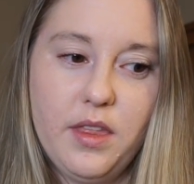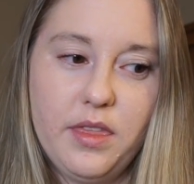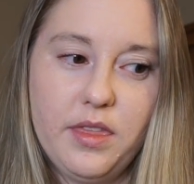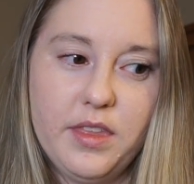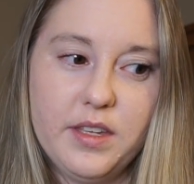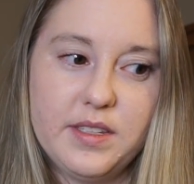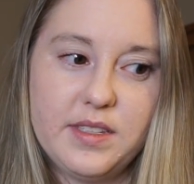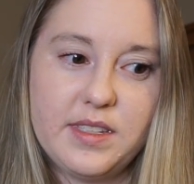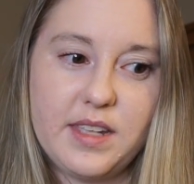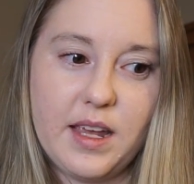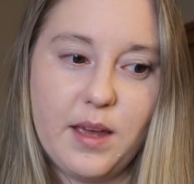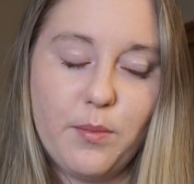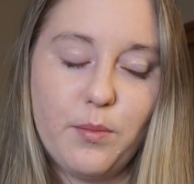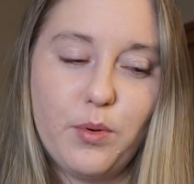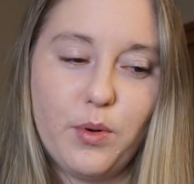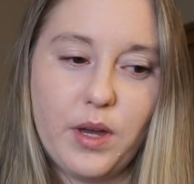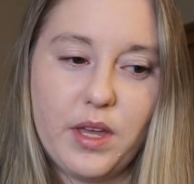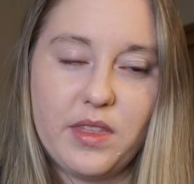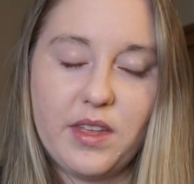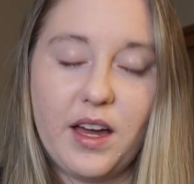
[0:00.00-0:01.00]
the
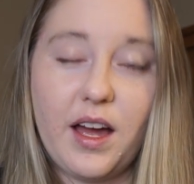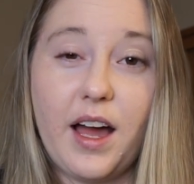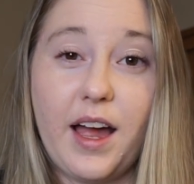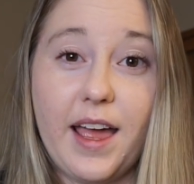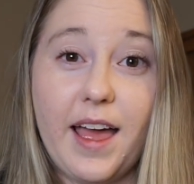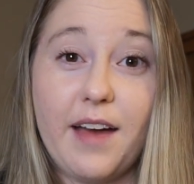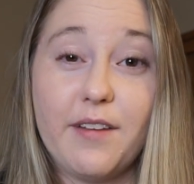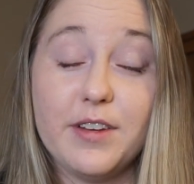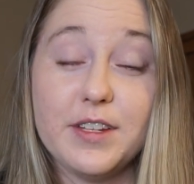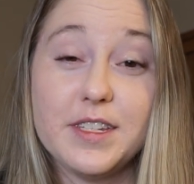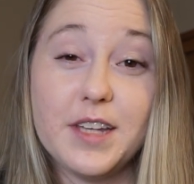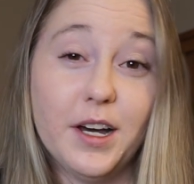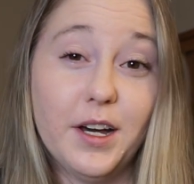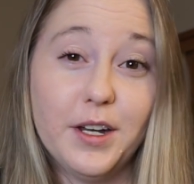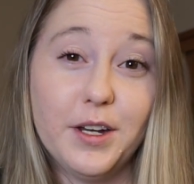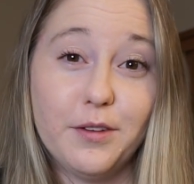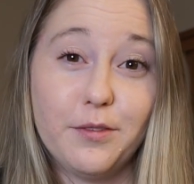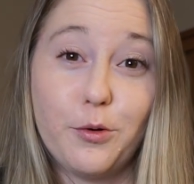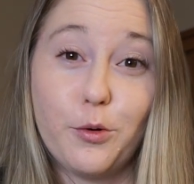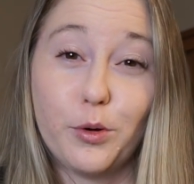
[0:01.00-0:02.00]
standpoint that I have a
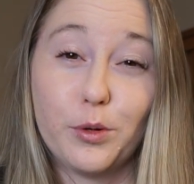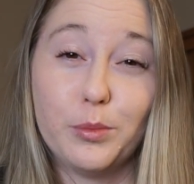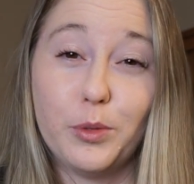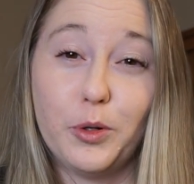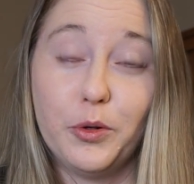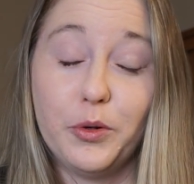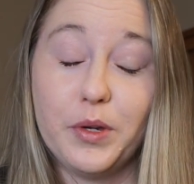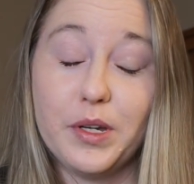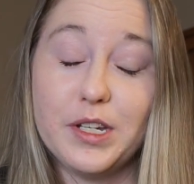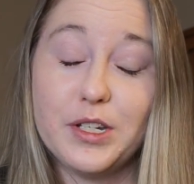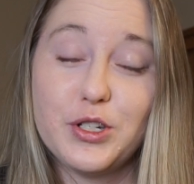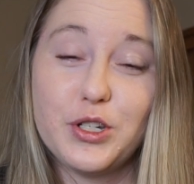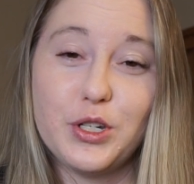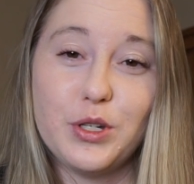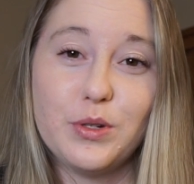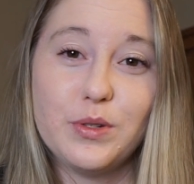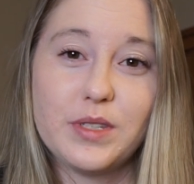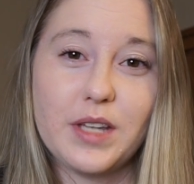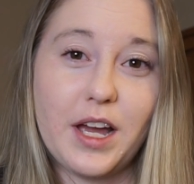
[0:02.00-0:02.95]
ton of hormonal issues.